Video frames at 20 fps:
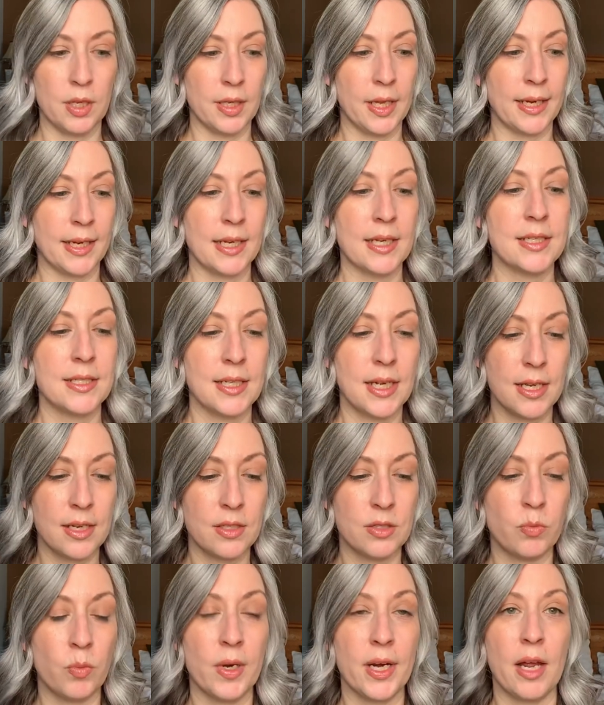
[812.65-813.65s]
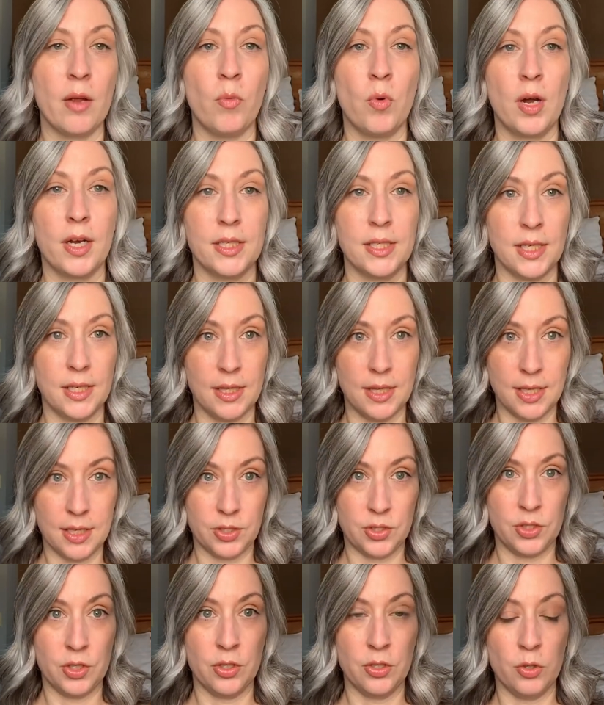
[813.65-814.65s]
Like it does what I wanted
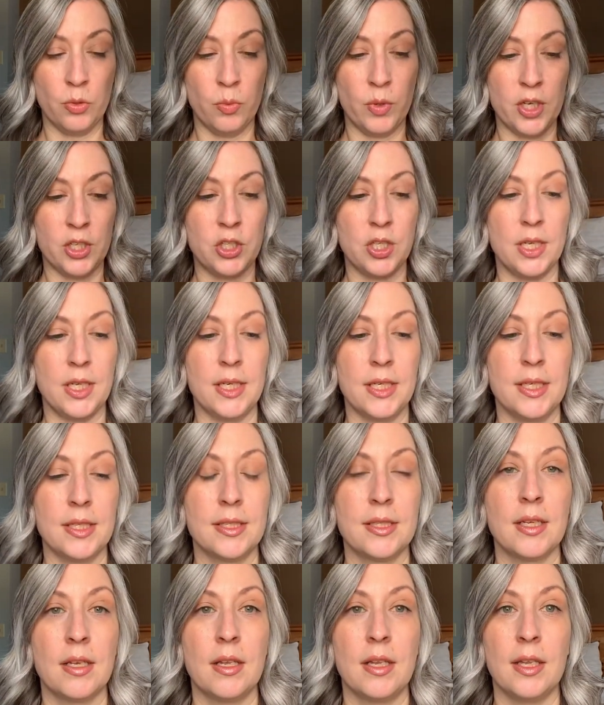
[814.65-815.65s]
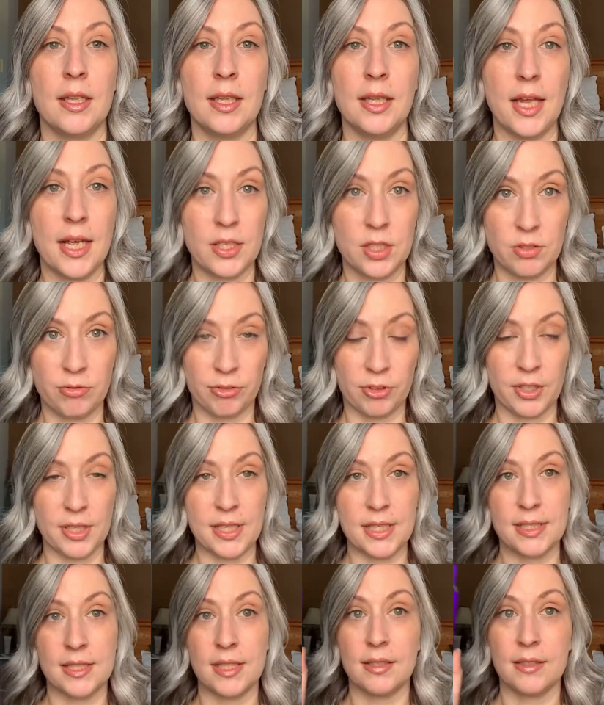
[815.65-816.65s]
this to do, which is less
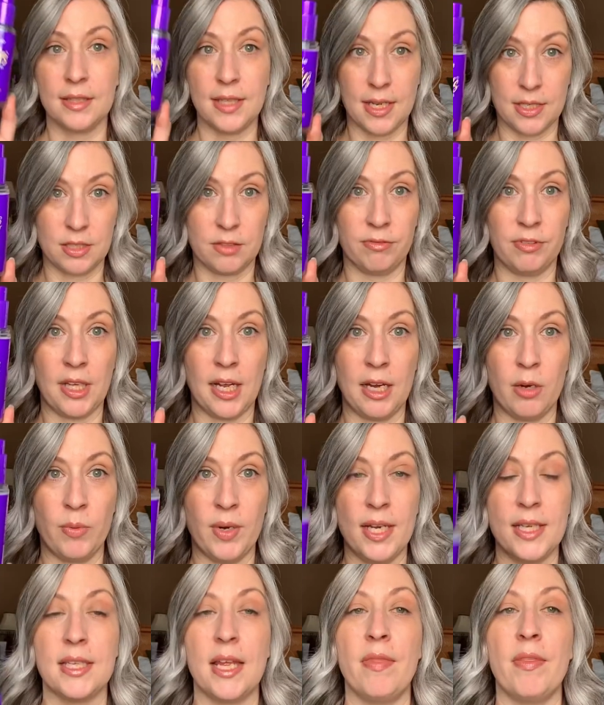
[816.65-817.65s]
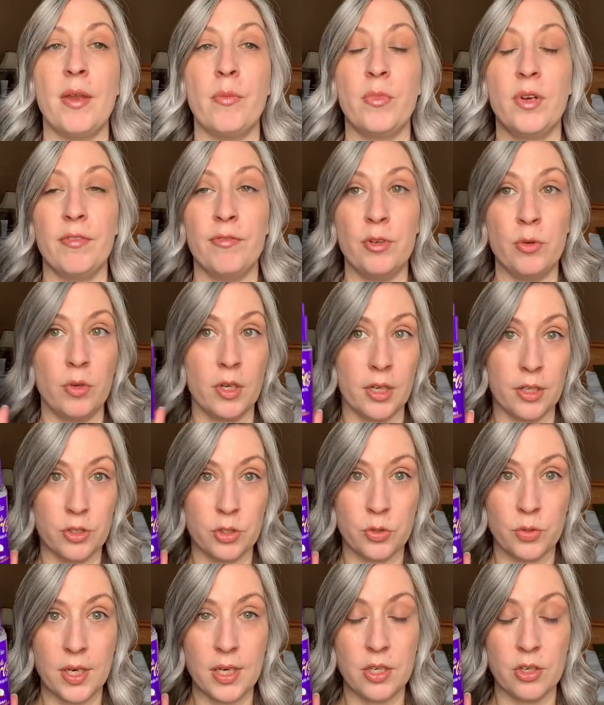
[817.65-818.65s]
frizz, less flyaways. And then if you're gonna
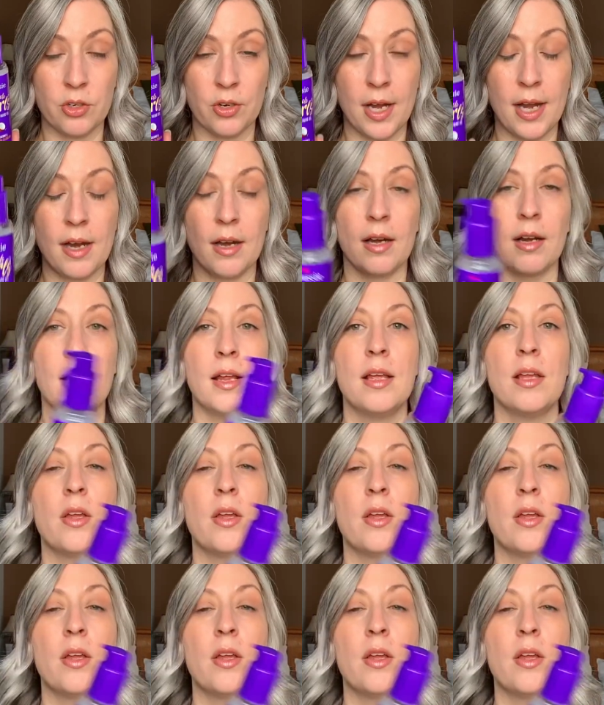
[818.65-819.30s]
straighten your hair,